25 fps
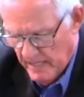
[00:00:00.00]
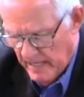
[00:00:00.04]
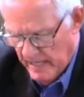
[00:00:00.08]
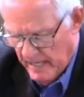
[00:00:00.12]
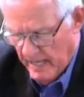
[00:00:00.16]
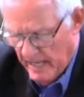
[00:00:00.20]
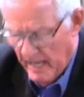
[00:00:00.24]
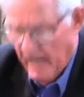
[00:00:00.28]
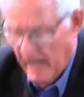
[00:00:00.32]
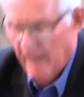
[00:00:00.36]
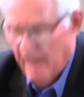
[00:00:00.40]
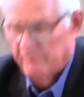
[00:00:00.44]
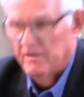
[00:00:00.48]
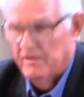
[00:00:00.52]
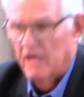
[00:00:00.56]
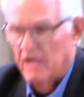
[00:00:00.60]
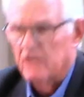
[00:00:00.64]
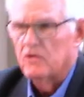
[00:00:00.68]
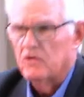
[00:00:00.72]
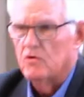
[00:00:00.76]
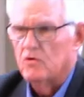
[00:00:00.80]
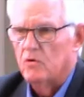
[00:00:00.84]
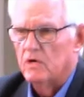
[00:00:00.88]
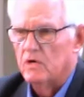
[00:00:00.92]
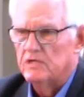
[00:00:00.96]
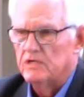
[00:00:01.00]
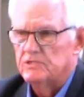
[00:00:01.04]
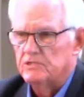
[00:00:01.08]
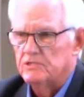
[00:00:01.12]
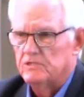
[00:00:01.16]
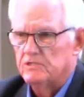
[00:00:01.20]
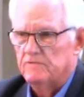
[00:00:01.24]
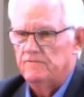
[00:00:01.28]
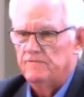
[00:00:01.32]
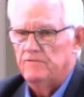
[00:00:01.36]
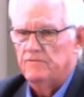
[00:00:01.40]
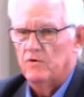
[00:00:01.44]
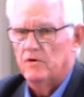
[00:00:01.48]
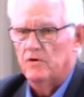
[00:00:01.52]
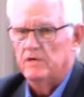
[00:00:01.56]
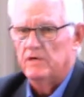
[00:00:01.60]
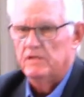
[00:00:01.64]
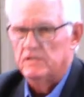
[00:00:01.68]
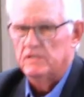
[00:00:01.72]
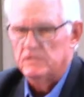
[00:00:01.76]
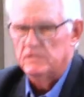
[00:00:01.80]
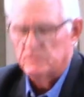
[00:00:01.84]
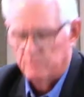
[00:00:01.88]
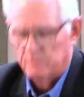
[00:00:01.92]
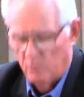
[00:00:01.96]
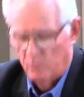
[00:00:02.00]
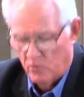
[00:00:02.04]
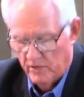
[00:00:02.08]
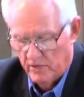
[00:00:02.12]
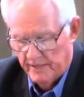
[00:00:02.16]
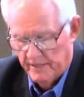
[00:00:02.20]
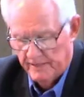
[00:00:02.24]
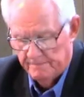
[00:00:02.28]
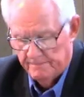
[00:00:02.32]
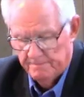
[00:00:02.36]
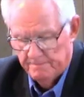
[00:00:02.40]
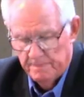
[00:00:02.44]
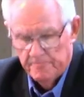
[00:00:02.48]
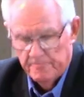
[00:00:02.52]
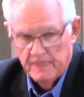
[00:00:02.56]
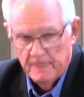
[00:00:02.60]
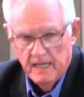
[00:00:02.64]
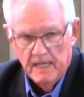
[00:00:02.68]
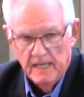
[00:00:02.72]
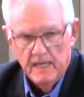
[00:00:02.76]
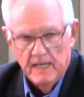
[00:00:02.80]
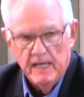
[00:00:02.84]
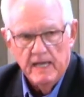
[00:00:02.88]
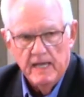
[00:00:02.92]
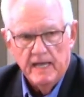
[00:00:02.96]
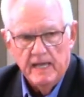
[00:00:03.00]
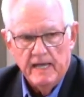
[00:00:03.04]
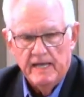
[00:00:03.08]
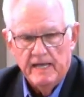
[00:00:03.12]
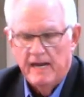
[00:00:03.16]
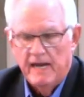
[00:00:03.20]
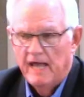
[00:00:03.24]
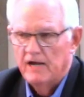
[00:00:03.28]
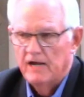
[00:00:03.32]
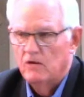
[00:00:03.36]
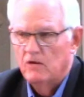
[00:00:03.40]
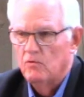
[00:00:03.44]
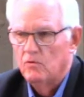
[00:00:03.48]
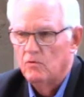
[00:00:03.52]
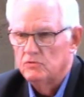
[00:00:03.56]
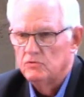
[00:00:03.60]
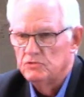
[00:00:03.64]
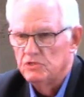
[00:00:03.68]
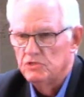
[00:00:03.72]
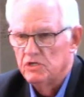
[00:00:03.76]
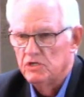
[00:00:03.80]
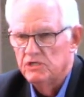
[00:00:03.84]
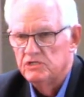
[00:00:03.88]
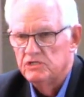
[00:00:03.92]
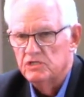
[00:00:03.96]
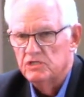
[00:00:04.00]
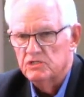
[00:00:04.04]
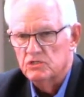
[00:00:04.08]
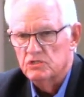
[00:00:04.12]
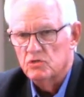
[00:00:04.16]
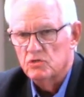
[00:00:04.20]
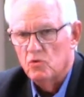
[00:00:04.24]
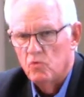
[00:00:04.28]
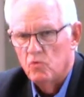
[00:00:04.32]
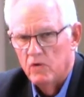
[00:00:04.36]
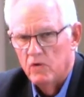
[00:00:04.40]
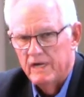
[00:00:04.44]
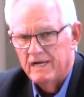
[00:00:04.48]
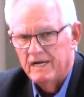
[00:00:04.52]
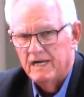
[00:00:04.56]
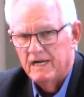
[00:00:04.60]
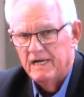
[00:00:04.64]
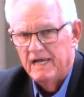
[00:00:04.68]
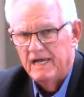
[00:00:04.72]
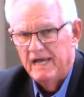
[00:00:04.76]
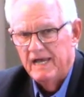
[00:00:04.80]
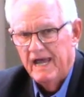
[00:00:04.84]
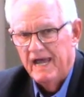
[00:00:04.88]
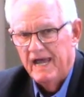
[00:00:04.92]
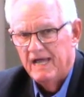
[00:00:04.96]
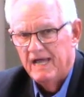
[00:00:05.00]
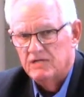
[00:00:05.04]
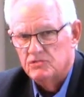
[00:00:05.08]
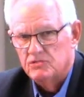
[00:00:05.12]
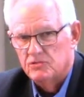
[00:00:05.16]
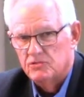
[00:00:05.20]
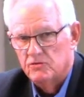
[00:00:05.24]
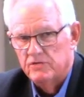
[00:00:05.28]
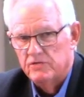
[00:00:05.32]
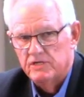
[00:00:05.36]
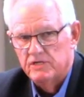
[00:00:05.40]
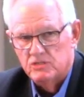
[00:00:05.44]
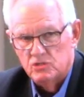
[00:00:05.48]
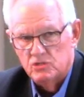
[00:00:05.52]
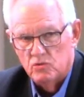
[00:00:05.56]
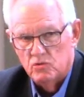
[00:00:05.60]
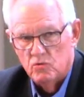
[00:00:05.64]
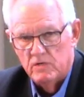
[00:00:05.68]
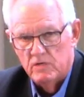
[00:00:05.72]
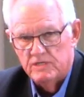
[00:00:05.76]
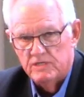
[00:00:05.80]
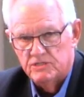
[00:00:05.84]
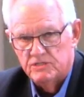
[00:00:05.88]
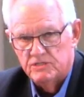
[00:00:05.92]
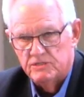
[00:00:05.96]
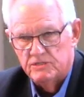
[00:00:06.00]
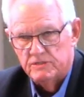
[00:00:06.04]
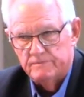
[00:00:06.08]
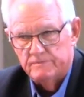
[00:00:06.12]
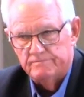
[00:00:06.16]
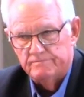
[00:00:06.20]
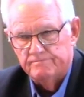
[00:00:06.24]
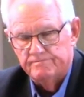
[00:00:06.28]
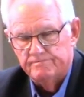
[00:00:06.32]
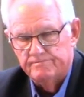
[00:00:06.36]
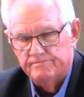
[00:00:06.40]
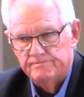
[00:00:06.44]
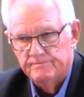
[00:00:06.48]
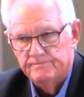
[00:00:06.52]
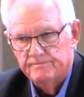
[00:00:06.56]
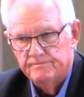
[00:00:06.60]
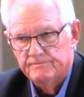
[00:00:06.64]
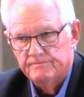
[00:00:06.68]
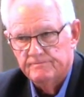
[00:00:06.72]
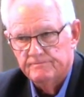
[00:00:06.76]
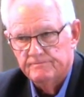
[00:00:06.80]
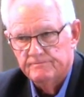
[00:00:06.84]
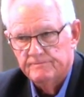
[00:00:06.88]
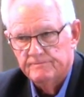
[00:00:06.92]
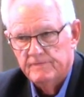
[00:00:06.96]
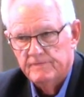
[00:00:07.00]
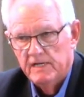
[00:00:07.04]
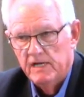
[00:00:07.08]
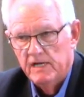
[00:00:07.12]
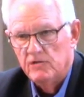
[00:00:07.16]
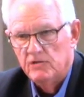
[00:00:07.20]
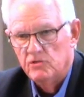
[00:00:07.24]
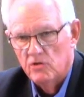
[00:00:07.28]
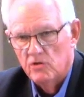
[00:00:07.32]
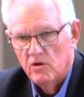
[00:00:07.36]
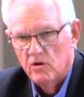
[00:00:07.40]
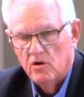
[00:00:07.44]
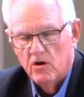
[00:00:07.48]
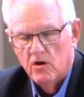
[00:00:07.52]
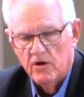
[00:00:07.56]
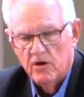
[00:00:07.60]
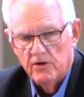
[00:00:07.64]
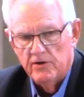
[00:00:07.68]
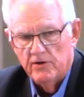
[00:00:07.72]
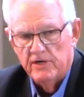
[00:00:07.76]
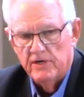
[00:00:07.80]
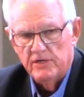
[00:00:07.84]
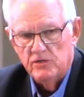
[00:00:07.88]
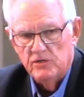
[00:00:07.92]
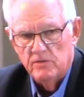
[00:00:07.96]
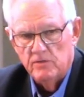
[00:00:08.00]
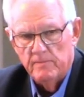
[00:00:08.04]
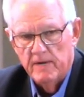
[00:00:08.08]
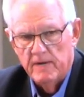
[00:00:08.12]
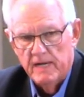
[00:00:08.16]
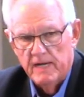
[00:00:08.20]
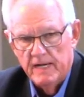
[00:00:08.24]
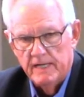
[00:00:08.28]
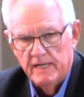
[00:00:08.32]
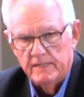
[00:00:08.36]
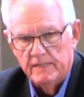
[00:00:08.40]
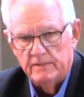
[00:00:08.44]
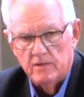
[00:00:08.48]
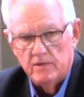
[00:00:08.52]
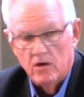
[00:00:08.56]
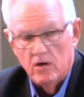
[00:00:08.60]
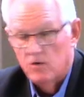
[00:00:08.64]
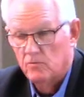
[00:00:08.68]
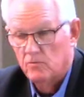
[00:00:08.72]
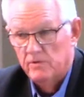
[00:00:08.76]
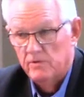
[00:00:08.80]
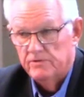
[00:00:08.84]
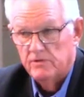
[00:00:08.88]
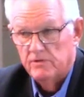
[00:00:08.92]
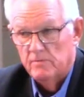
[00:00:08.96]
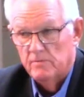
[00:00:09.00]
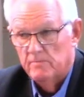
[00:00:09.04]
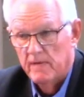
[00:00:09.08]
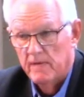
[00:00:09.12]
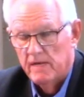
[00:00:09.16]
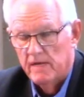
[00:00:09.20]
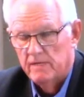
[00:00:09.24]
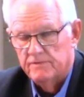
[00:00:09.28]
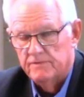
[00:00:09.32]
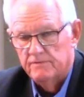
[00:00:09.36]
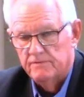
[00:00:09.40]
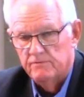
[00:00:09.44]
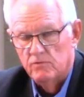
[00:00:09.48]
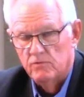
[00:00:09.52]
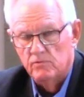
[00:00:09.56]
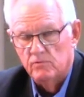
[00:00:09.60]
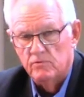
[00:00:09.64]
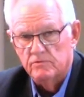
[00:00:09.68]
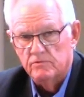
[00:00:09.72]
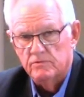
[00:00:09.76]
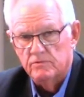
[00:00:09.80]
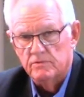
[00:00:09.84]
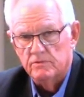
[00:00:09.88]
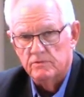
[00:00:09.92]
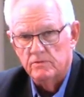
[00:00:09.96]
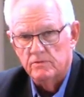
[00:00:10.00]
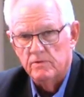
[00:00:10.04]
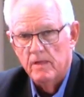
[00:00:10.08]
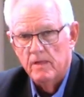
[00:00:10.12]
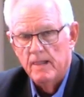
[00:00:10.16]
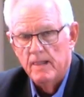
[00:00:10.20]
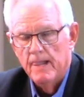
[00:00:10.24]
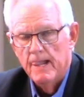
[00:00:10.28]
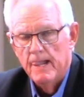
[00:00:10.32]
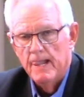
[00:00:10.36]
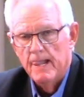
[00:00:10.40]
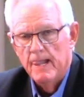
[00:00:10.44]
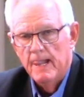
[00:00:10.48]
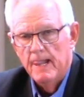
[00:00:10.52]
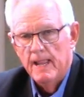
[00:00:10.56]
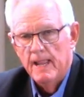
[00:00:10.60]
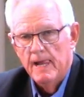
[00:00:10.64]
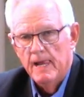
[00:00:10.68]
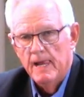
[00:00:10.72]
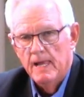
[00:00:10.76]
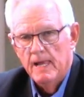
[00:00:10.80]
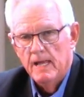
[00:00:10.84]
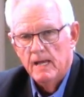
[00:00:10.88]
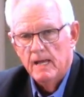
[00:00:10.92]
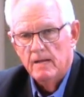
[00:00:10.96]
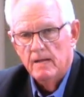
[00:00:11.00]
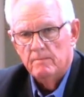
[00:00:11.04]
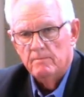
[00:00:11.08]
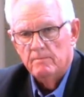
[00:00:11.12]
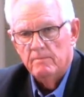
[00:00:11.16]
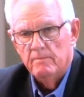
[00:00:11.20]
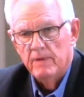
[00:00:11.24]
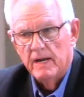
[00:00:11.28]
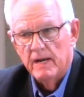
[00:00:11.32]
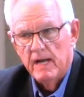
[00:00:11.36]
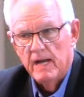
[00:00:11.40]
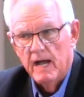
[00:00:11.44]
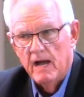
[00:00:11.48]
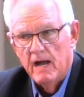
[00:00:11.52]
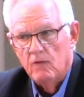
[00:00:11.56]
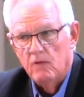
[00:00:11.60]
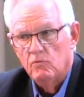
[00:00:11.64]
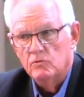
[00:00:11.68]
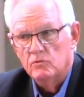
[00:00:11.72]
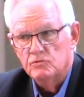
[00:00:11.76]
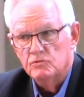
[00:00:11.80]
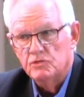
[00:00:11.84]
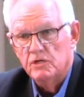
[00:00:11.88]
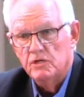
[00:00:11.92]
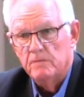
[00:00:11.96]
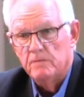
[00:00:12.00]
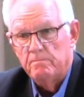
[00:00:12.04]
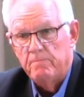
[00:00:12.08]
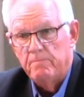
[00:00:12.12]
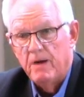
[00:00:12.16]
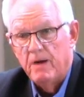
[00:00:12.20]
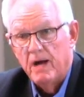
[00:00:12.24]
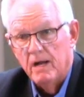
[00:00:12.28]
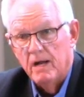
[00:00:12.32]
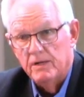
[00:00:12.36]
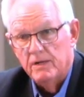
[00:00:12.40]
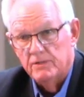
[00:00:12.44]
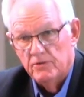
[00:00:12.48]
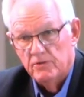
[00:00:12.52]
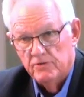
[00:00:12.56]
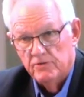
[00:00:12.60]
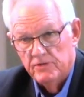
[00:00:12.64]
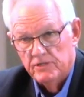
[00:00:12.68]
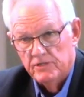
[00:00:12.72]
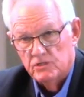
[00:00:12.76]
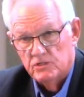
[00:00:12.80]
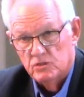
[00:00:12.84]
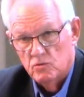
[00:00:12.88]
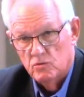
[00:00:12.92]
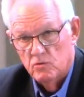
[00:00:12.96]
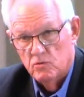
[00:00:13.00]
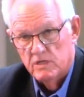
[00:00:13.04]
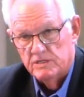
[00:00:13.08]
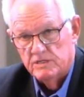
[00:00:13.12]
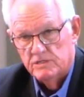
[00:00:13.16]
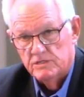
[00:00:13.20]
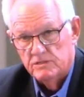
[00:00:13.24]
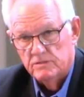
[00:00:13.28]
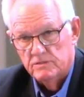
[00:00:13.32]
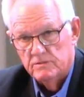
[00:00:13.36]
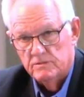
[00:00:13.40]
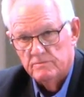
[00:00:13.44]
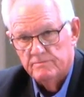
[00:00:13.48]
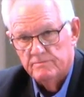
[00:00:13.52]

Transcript: I've got a question for you this morning, and I don't want you to just quickly answer this question in your heart or in your mind, or with your mouth if you want to. But I want you to ponder this question.